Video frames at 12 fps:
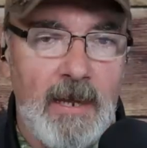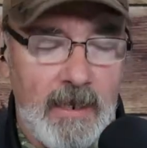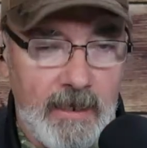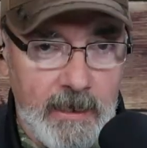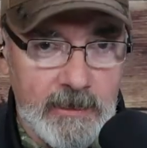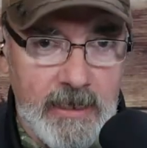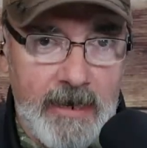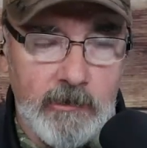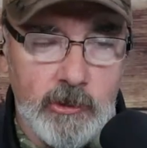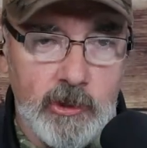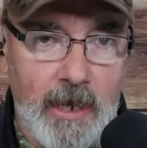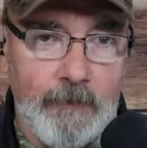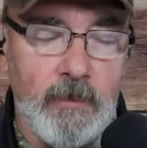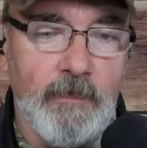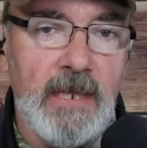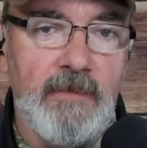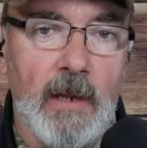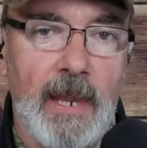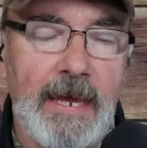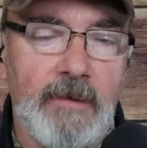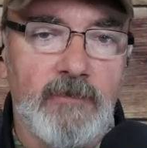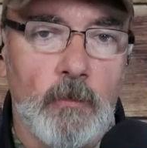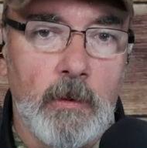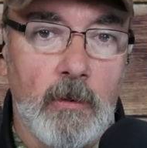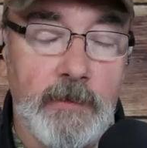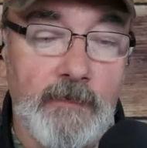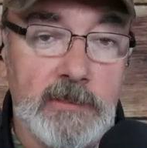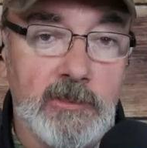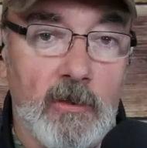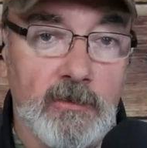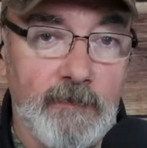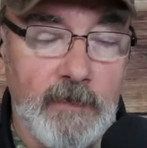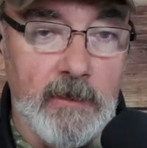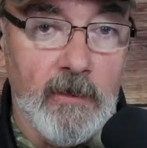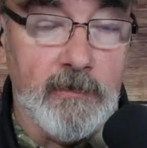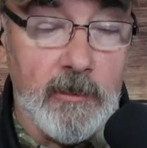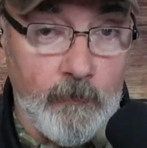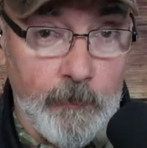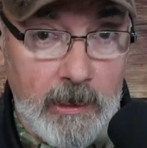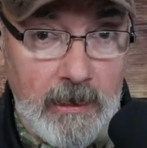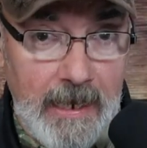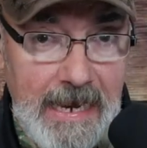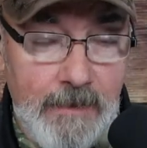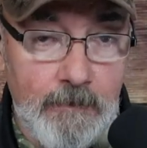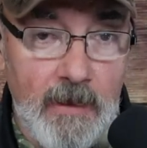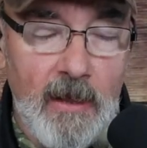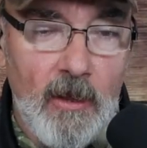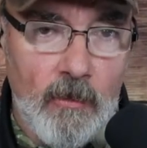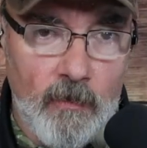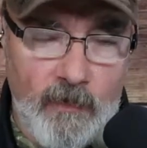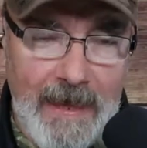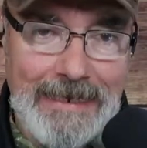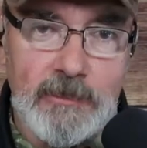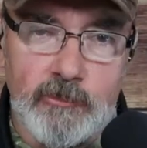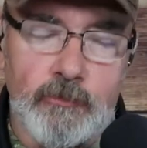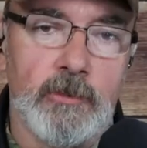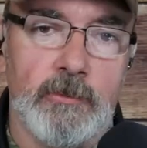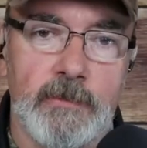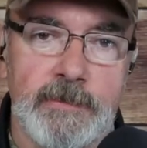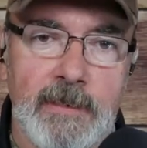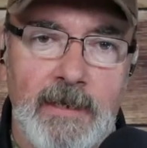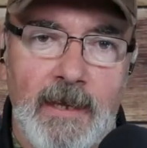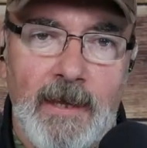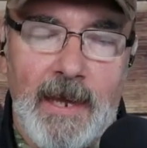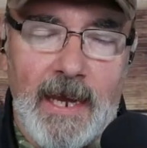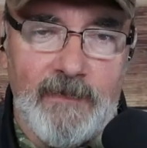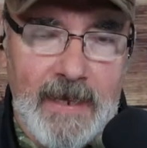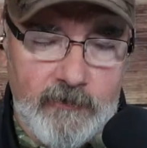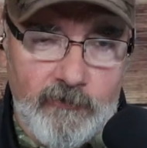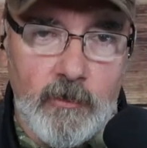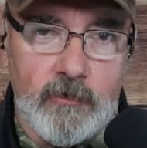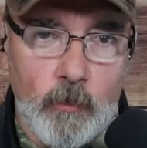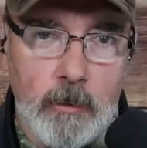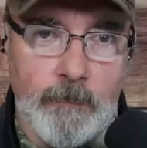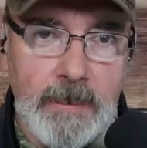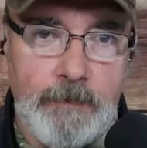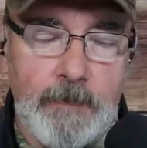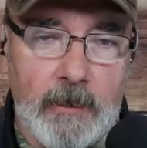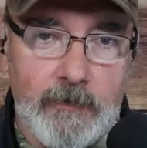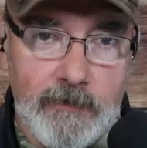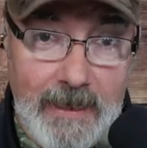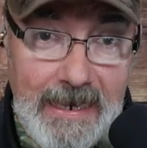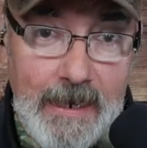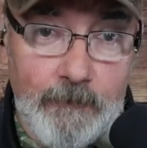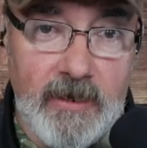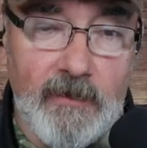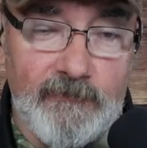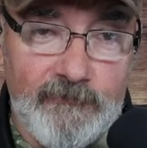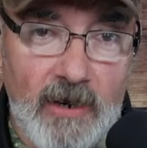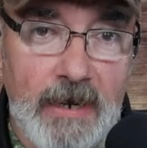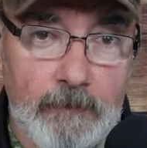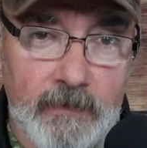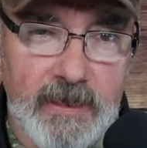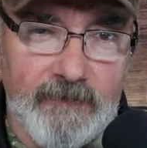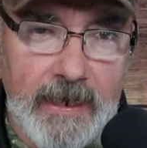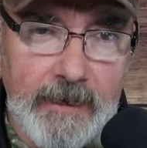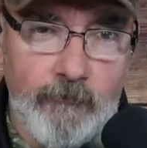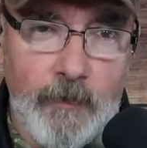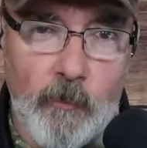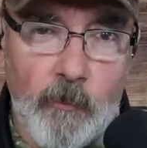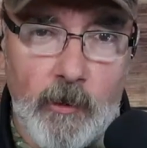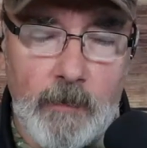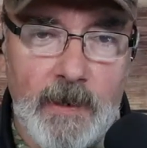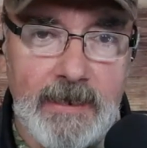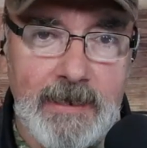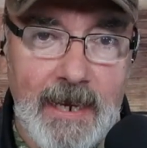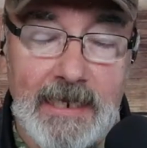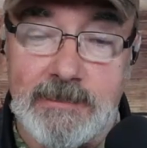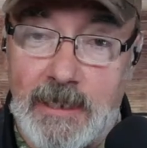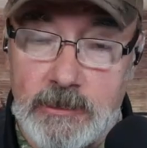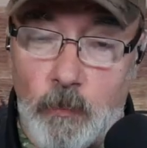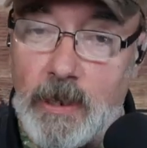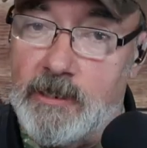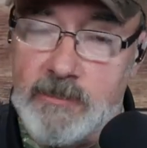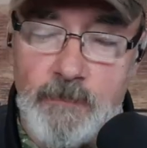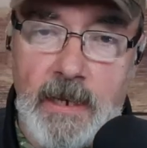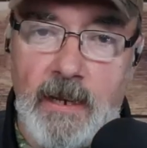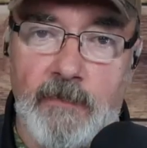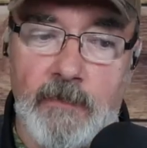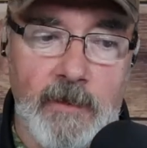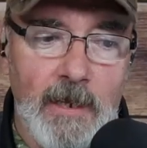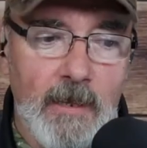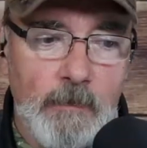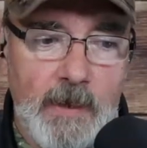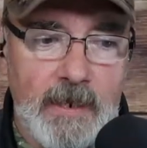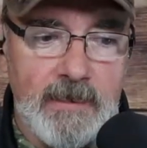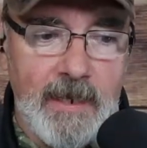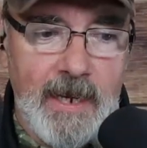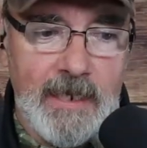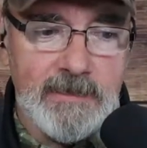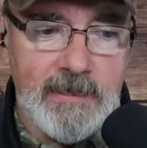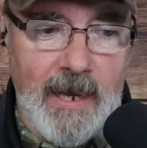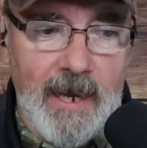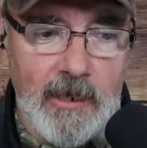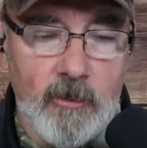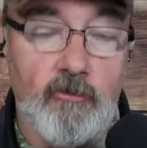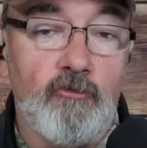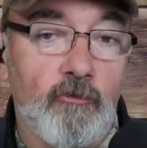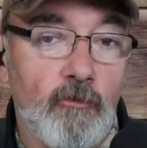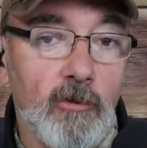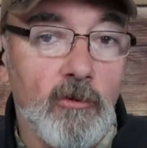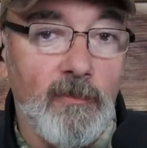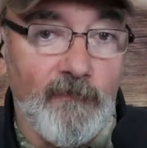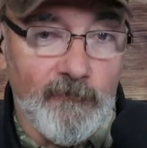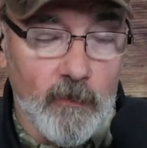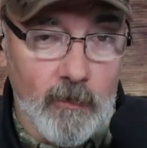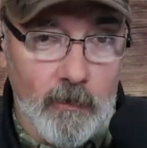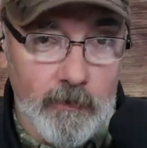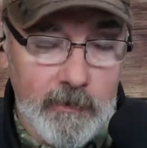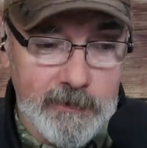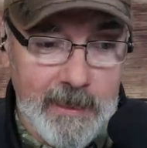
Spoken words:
it is our job to be the light of the world and the salt of the earth and to proclaim that truth. And that truth will be proclaimed from the Velain Report podcast, as well as many other podcasts and truthful news